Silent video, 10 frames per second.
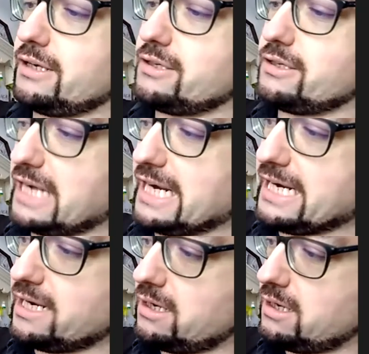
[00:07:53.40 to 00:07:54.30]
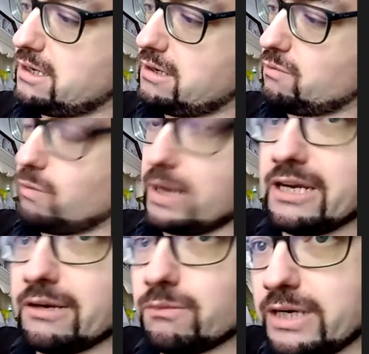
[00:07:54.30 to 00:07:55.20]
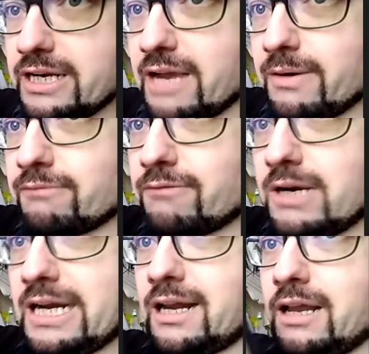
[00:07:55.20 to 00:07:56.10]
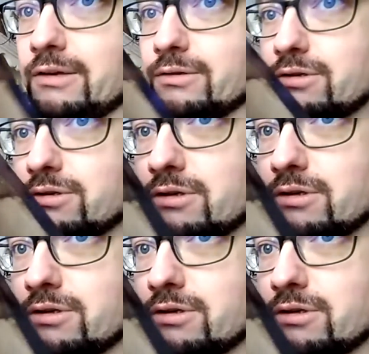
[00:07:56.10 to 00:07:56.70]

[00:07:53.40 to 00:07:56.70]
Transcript: see when you go in really close.